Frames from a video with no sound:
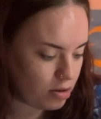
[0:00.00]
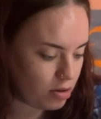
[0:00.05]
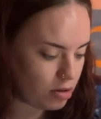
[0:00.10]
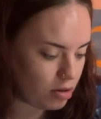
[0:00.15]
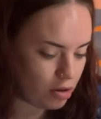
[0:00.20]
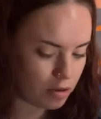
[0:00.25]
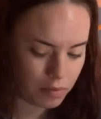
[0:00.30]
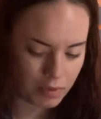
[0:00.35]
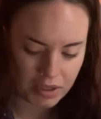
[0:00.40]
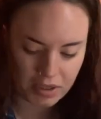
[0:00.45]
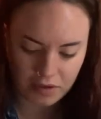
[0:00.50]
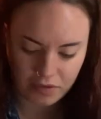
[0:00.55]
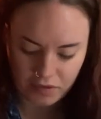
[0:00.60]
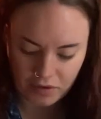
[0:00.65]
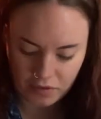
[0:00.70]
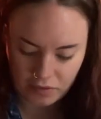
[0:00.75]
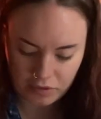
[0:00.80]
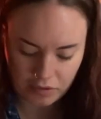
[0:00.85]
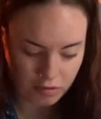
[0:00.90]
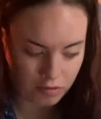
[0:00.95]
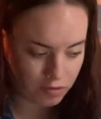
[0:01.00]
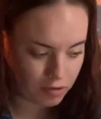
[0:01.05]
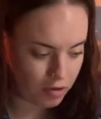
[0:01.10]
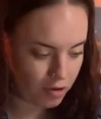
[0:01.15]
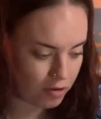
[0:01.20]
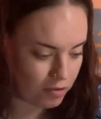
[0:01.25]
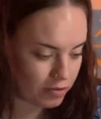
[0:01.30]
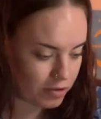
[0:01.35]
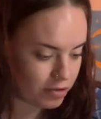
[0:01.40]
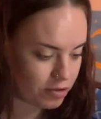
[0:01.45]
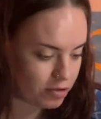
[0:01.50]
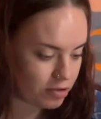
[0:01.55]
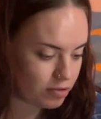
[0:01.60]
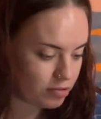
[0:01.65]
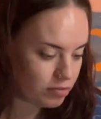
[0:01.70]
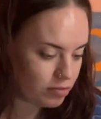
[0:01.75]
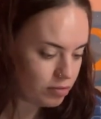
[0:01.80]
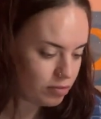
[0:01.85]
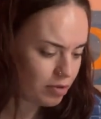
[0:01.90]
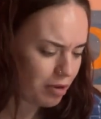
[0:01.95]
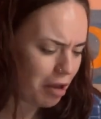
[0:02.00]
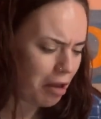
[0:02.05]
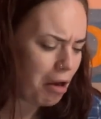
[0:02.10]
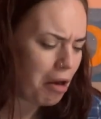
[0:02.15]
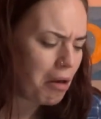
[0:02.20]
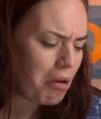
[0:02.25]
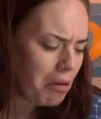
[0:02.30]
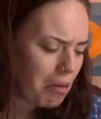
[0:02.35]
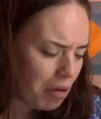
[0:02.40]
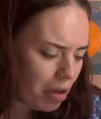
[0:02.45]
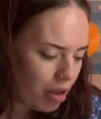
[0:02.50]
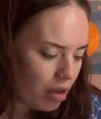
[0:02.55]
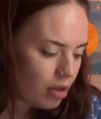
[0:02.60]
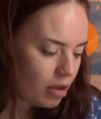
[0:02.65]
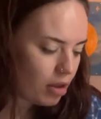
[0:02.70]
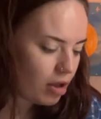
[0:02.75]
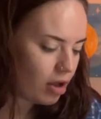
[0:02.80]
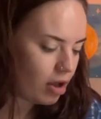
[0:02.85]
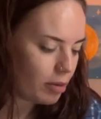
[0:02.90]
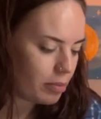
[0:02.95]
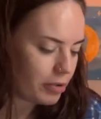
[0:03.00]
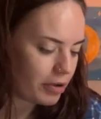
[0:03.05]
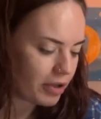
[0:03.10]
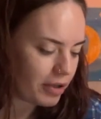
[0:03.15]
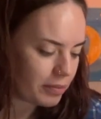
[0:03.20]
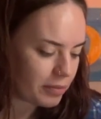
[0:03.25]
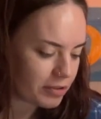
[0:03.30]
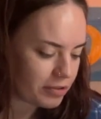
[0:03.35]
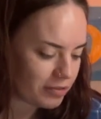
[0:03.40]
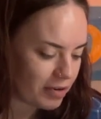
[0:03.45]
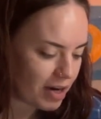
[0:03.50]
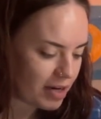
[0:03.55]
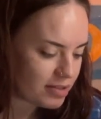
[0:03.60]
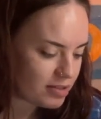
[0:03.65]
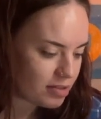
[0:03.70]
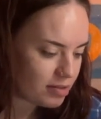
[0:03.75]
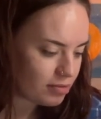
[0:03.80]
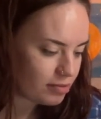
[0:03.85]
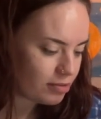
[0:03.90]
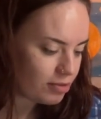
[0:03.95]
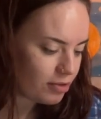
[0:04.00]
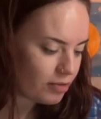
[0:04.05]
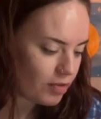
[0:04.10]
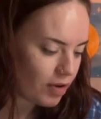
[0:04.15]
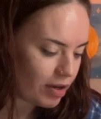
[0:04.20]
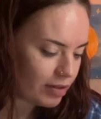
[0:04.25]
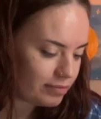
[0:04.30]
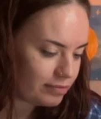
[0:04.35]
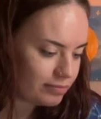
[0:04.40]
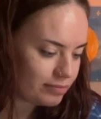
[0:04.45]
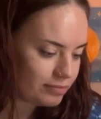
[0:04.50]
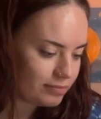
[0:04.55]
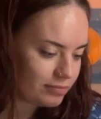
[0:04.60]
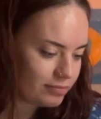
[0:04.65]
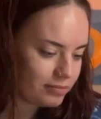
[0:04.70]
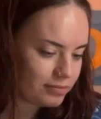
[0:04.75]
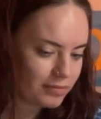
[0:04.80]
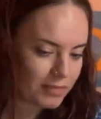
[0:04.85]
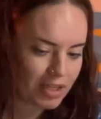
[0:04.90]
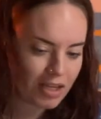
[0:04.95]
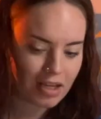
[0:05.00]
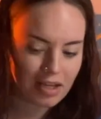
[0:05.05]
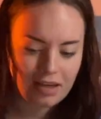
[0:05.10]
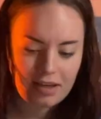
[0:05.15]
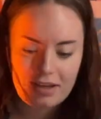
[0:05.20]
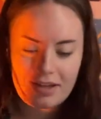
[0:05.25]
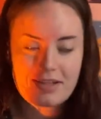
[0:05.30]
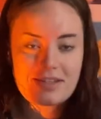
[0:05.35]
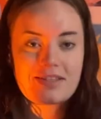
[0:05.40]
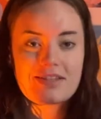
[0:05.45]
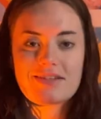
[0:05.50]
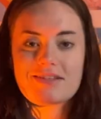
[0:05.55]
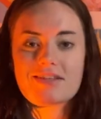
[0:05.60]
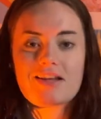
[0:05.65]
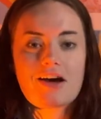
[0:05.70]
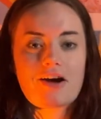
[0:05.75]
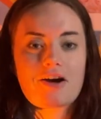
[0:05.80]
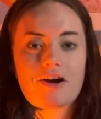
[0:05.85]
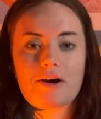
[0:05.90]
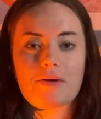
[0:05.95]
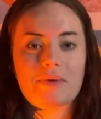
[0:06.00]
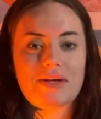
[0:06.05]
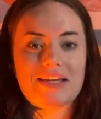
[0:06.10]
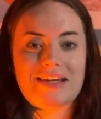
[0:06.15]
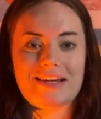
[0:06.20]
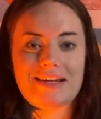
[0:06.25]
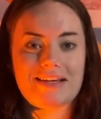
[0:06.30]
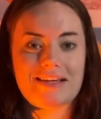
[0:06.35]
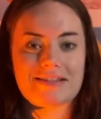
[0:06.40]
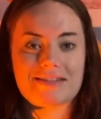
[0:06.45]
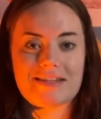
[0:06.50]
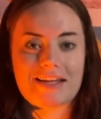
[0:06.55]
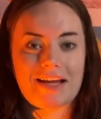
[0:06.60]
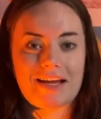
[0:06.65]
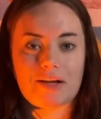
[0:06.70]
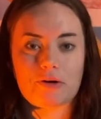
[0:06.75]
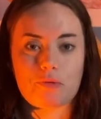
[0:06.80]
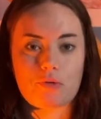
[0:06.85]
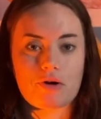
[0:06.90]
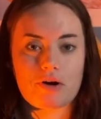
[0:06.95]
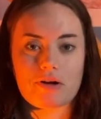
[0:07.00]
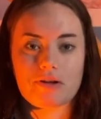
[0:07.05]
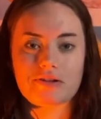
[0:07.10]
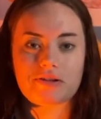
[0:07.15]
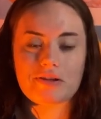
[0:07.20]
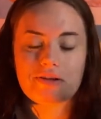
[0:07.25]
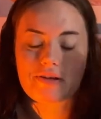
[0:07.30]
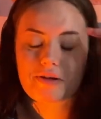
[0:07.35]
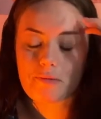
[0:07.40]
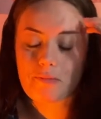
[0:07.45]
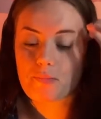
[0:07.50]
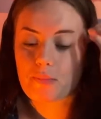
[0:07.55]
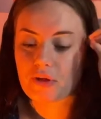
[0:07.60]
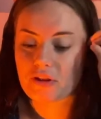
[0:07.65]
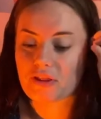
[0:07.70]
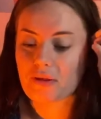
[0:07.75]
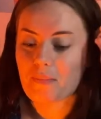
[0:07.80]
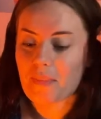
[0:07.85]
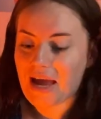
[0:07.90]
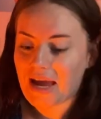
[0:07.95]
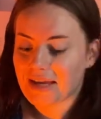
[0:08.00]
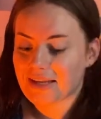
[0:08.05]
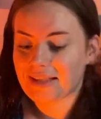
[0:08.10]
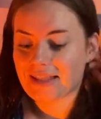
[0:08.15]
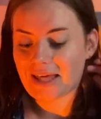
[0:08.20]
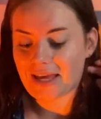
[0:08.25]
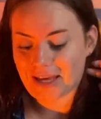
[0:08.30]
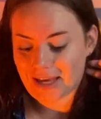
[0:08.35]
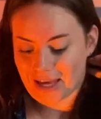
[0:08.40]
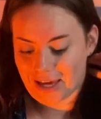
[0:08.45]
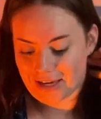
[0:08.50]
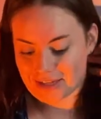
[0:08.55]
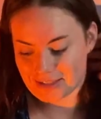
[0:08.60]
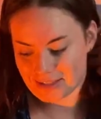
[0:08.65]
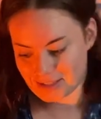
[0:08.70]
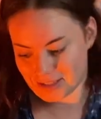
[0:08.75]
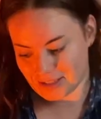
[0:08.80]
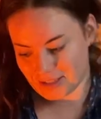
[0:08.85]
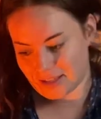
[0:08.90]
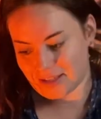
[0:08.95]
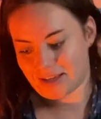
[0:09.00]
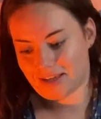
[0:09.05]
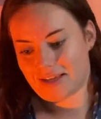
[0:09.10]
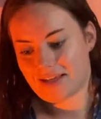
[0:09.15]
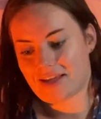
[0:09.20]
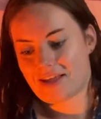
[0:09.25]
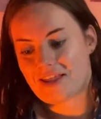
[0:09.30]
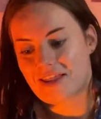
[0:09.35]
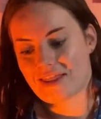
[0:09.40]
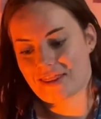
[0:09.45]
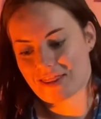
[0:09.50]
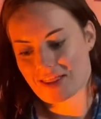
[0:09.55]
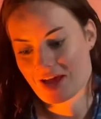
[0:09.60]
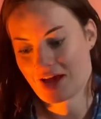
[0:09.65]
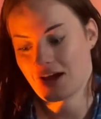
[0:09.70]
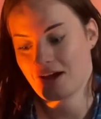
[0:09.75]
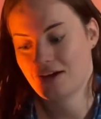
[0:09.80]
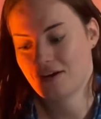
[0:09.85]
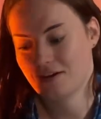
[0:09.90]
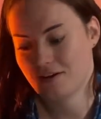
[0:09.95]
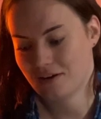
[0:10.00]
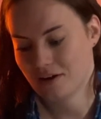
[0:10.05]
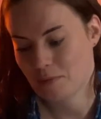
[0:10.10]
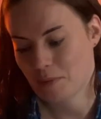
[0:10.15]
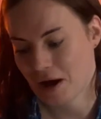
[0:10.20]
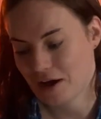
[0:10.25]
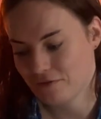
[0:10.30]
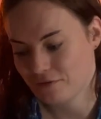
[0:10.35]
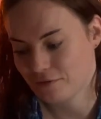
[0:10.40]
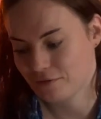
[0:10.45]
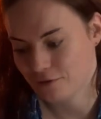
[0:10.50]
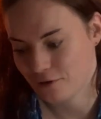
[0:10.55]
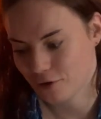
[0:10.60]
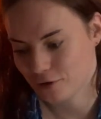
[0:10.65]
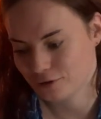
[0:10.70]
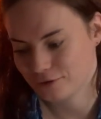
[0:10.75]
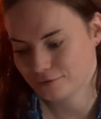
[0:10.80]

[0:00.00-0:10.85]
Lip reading: Oh wait, I found another orange. I'll put it in with the reds, it's fine. Listen, it's not going to be the neatest thing in the world, but the main thing is that I'm having fun.